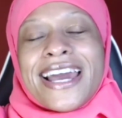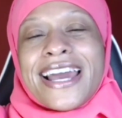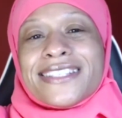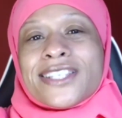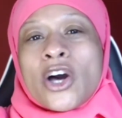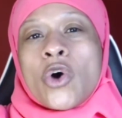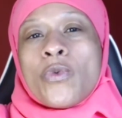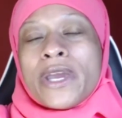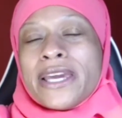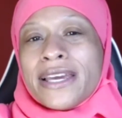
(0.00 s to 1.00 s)
and so
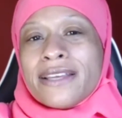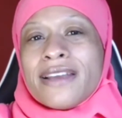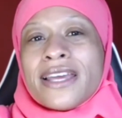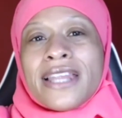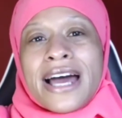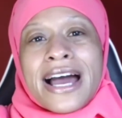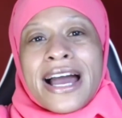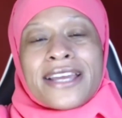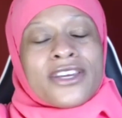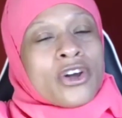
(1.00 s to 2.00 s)
we get in
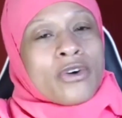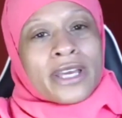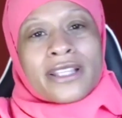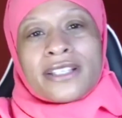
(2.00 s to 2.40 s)
line you know get